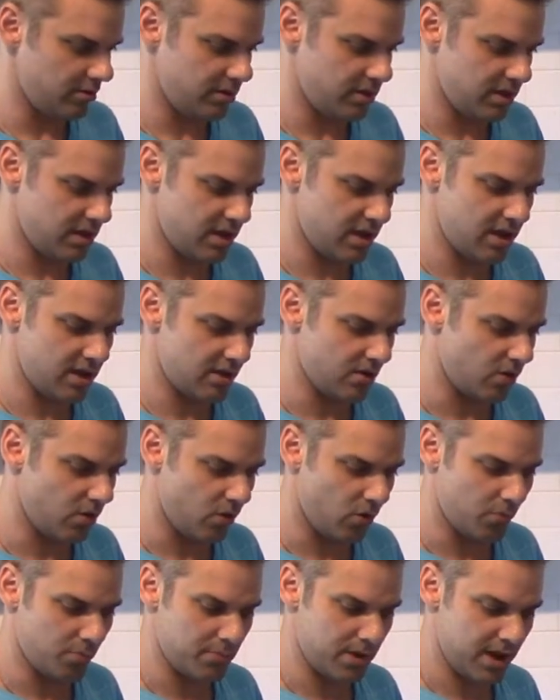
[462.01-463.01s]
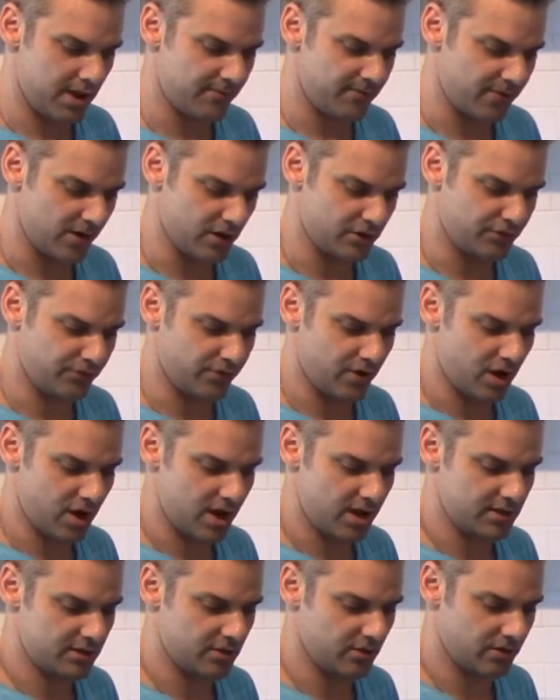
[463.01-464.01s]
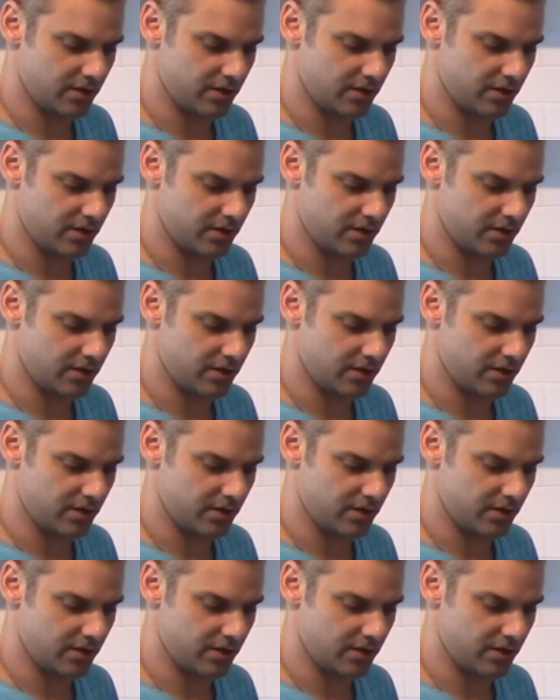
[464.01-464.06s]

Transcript: the homemade French fries,